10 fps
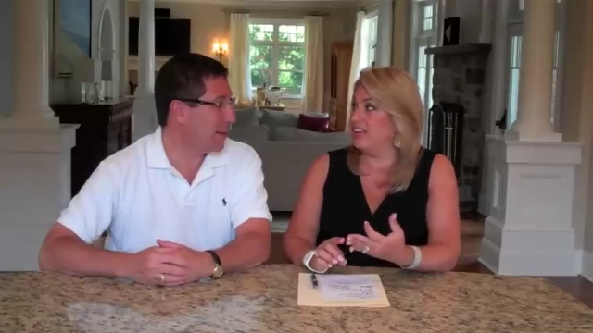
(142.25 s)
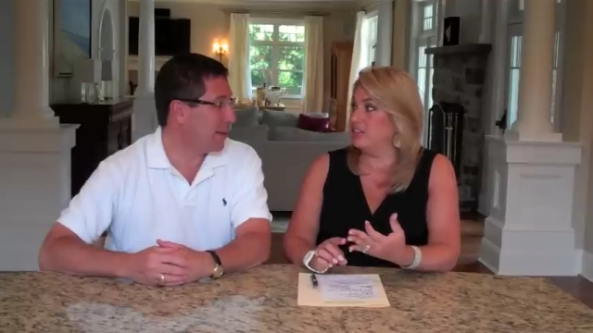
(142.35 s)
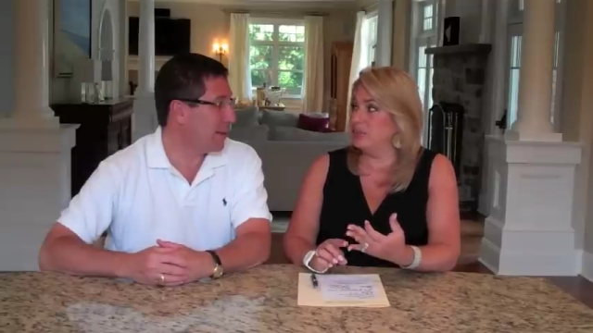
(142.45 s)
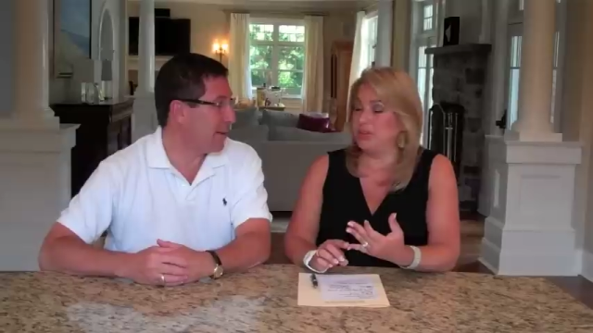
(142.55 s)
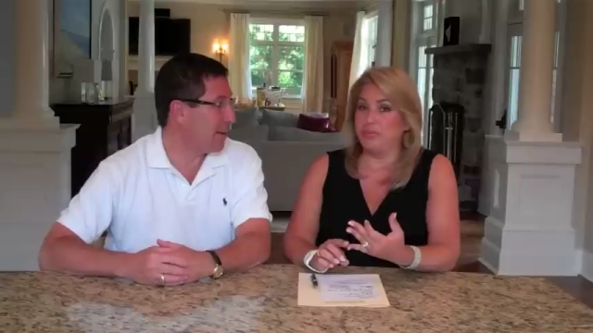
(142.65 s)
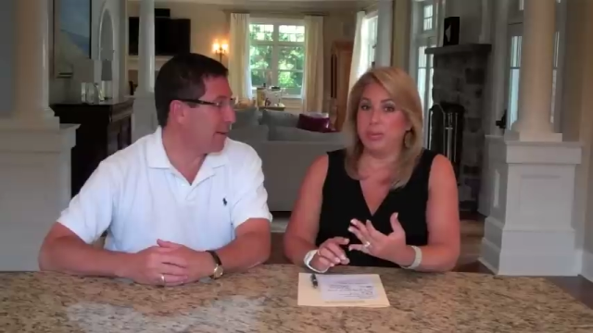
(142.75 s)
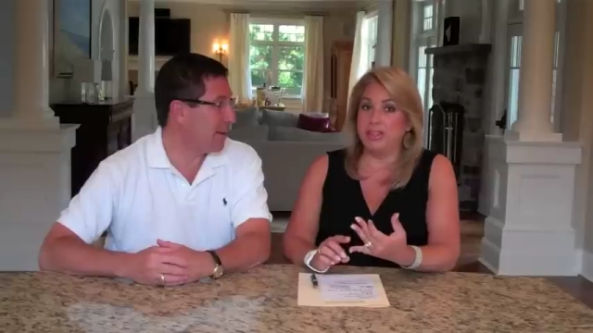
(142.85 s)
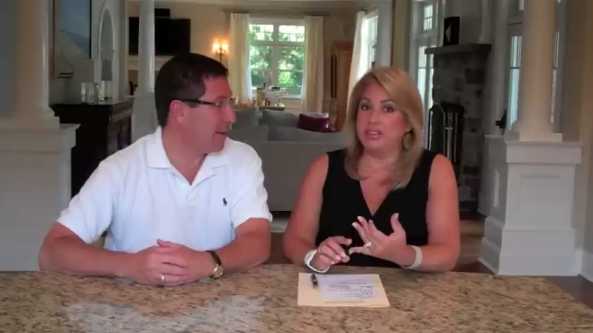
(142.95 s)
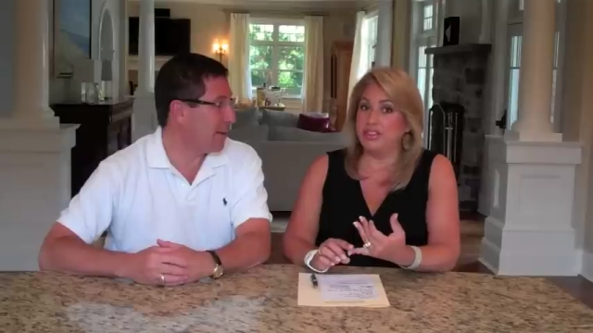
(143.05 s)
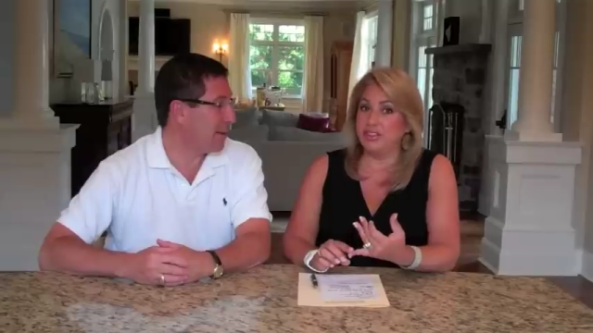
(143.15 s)
Speaker 1: We've been
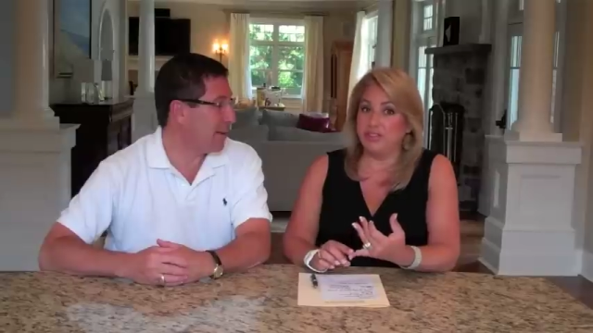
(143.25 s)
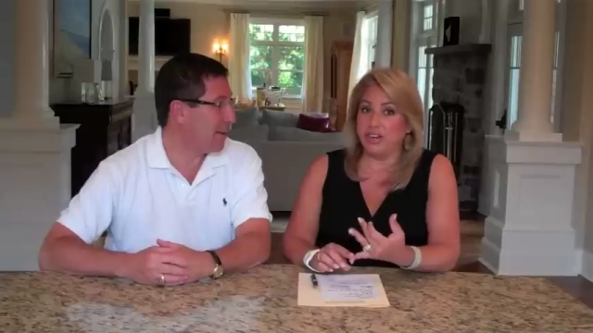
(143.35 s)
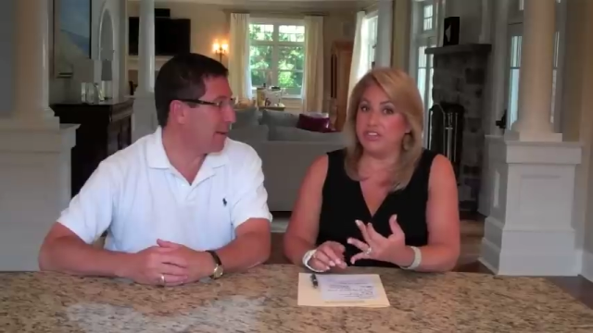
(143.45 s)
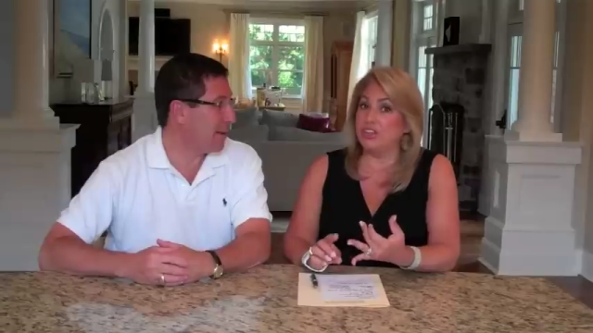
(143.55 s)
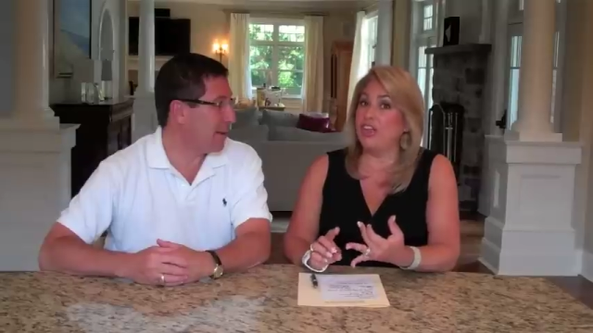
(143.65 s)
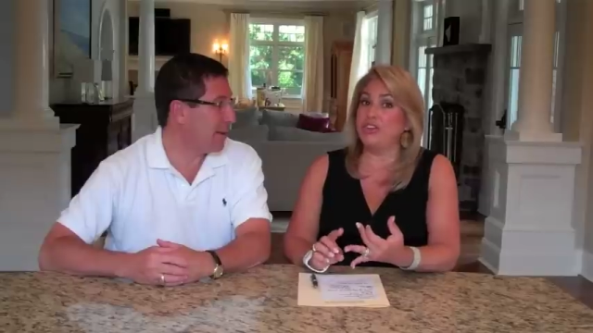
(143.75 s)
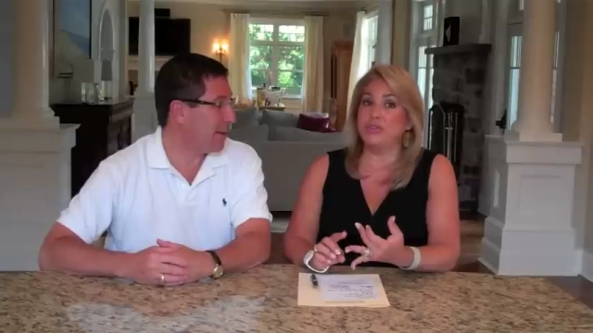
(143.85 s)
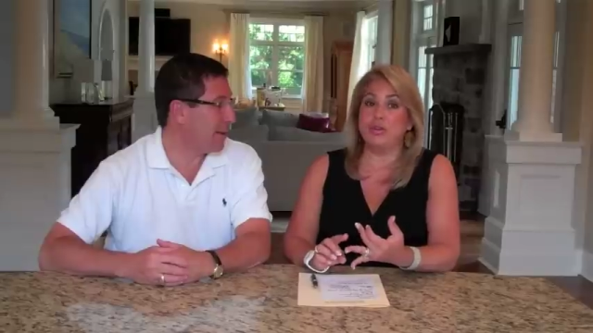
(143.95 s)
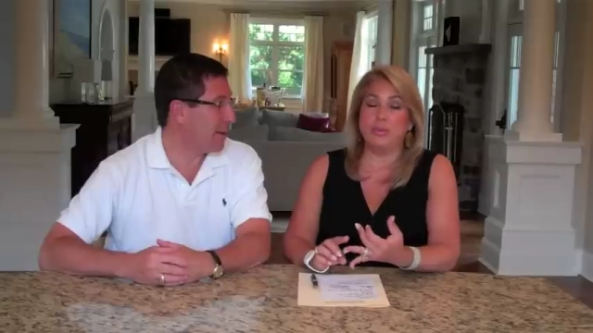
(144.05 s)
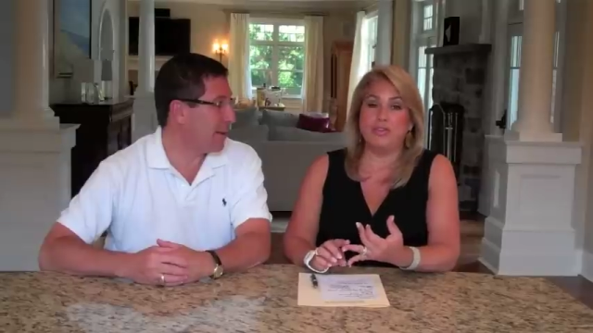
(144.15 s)
to the French Laundry,
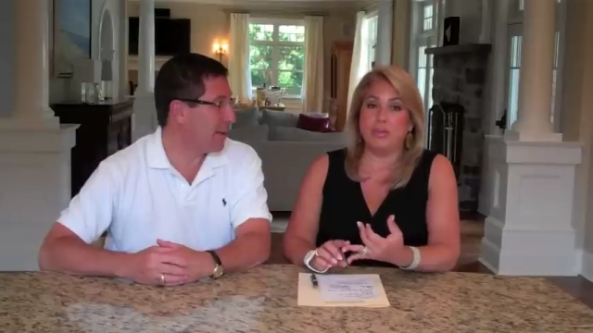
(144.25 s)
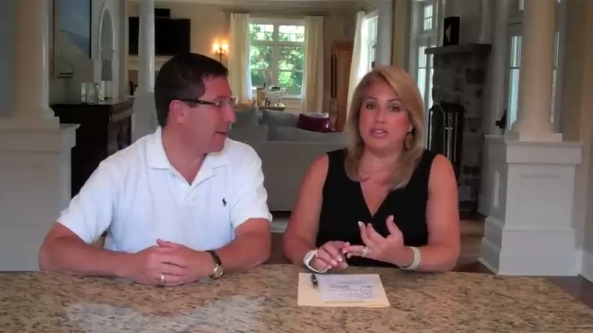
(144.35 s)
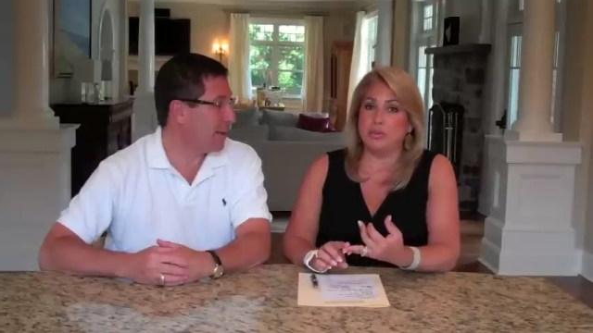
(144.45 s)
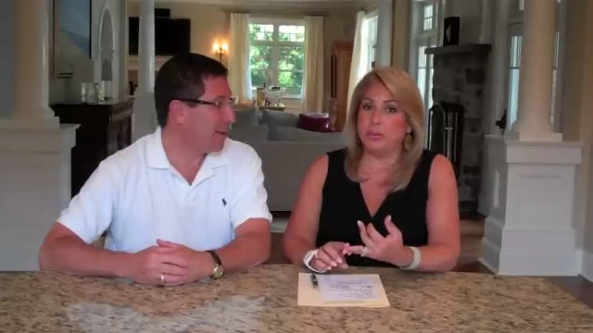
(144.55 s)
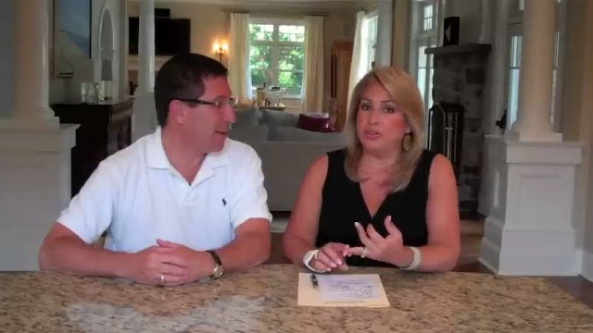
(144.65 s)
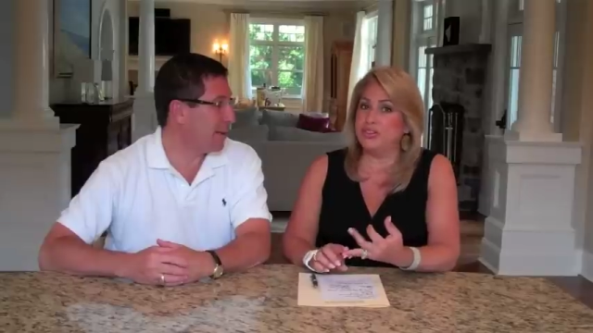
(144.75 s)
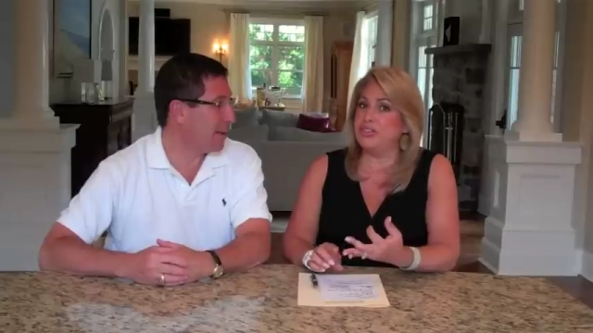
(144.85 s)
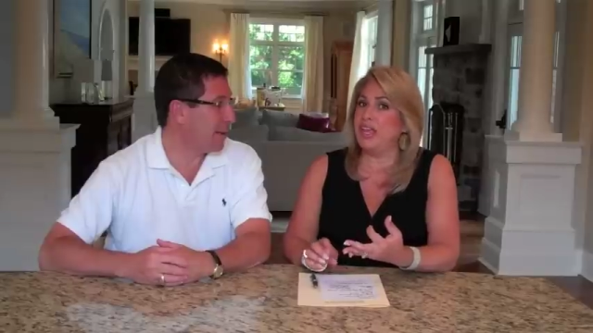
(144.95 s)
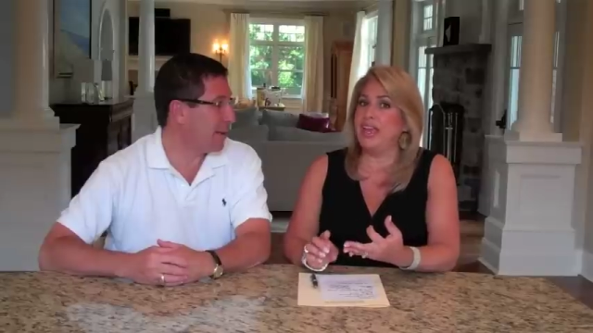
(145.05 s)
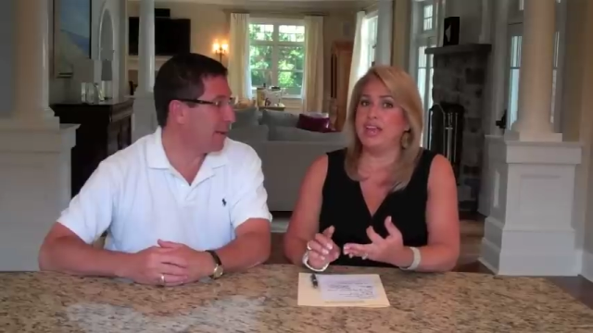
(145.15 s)
we've been to Per
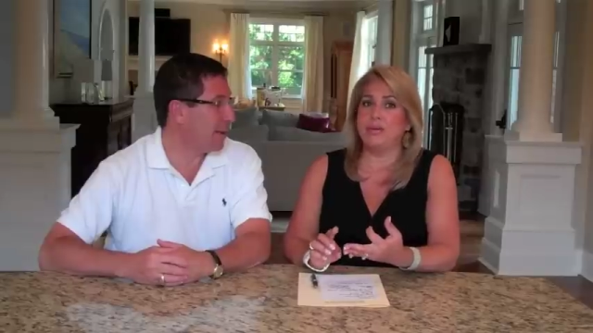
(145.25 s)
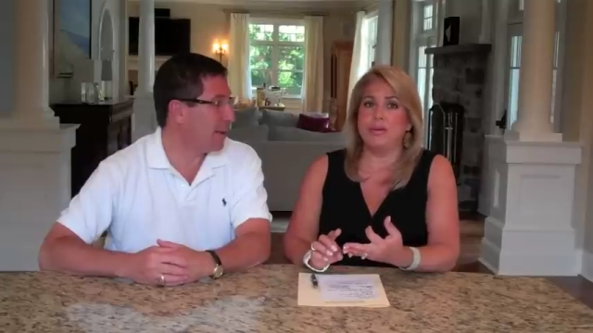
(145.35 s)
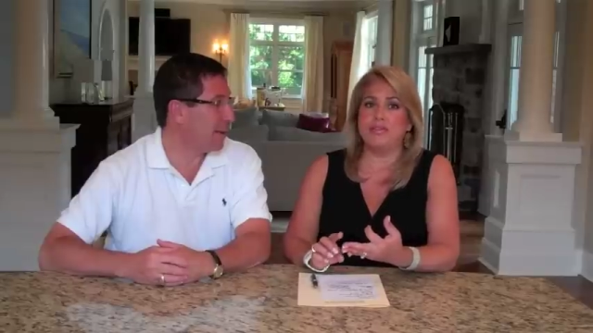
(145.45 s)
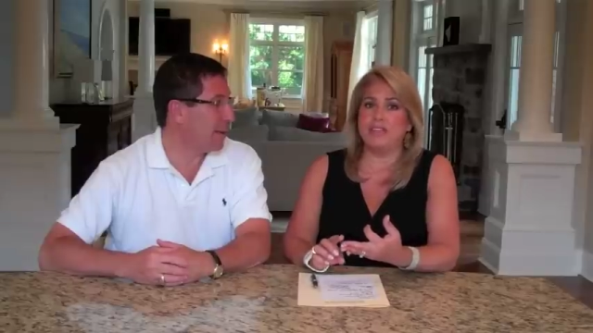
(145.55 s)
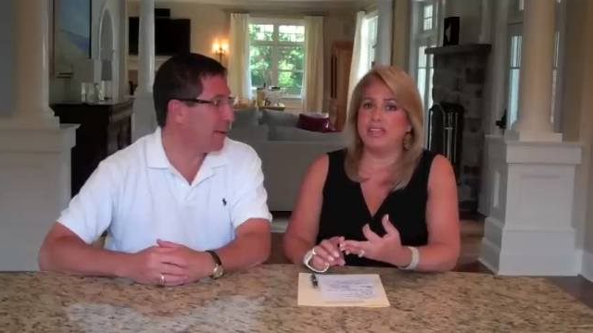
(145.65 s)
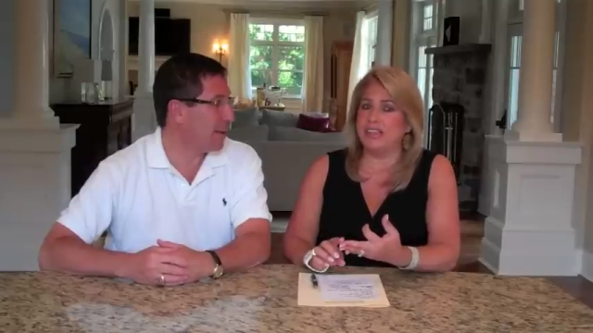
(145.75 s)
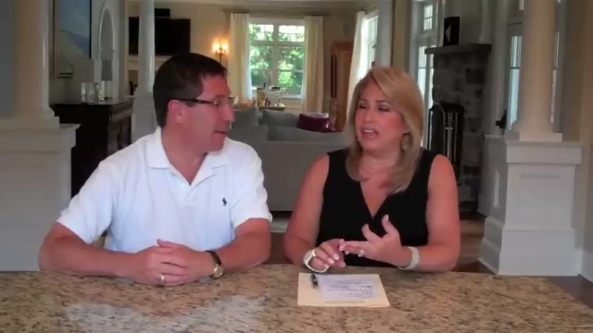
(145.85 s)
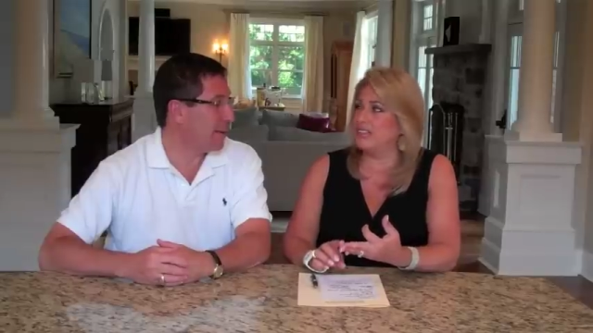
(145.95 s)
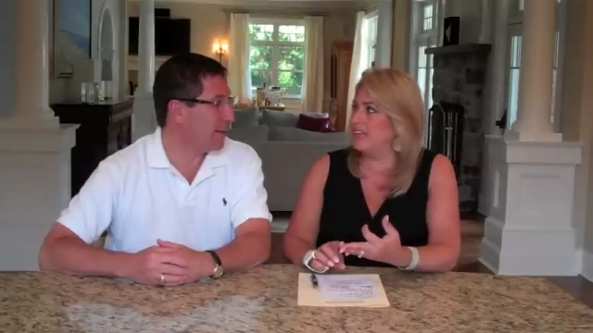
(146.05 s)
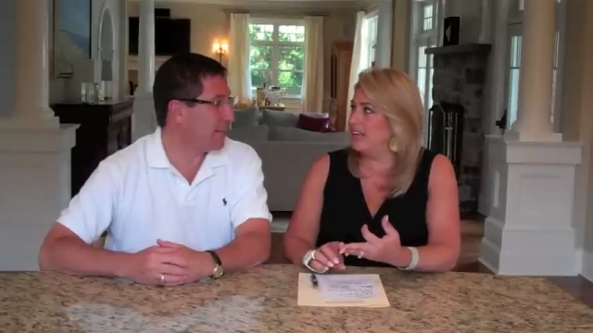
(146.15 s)
Se, we've eaten at
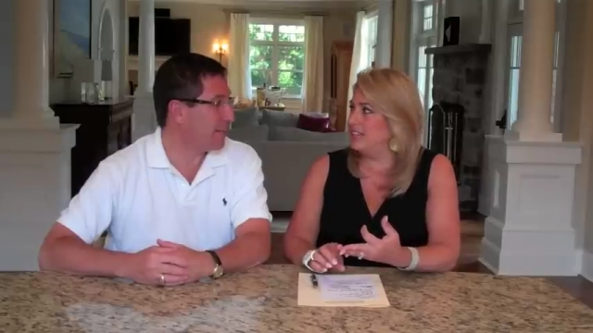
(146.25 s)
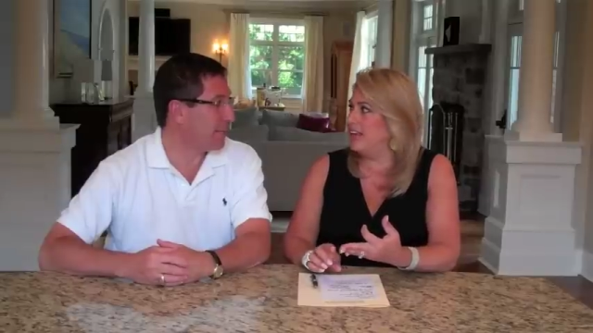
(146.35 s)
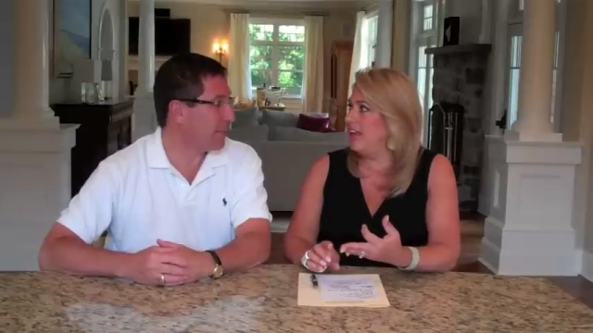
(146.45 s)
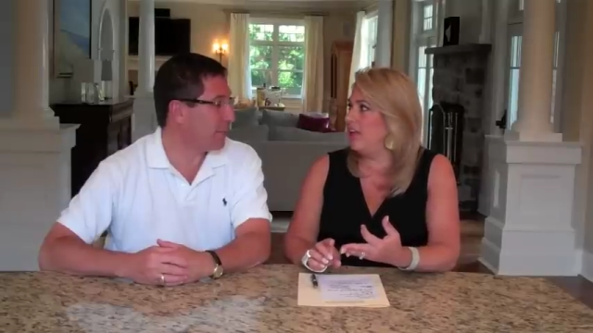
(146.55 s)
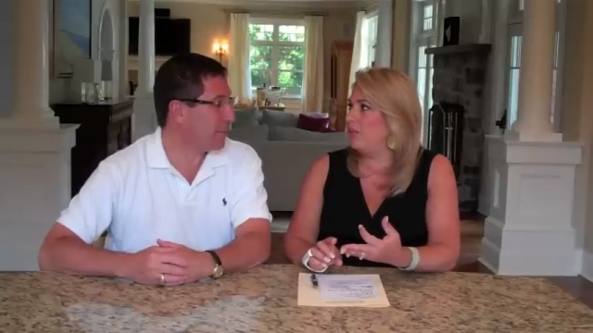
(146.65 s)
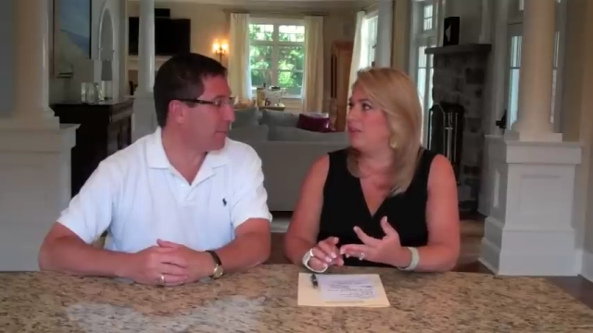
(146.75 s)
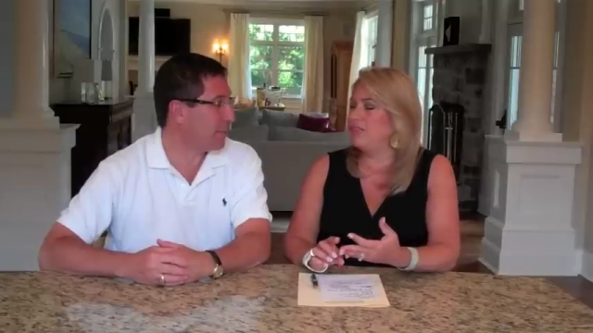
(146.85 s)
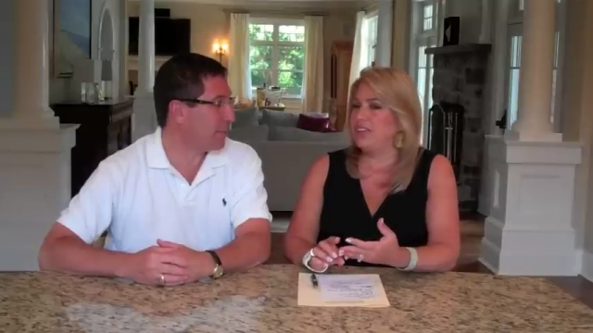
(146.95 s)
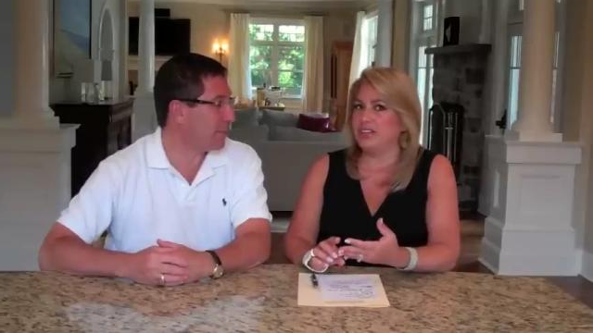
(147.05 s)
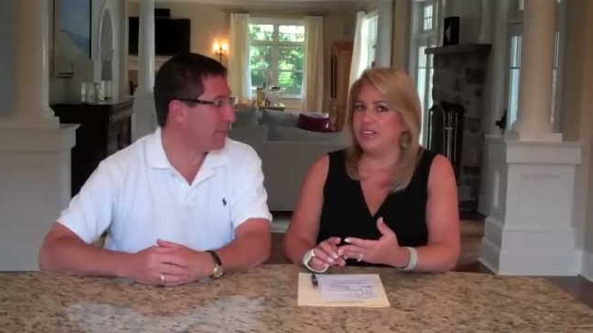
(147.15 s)
Daniel, we've
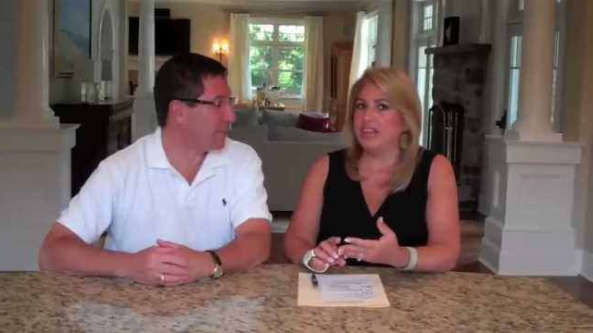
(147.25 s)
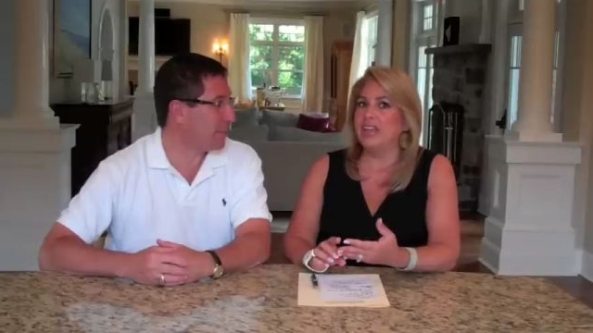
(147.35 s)
eaten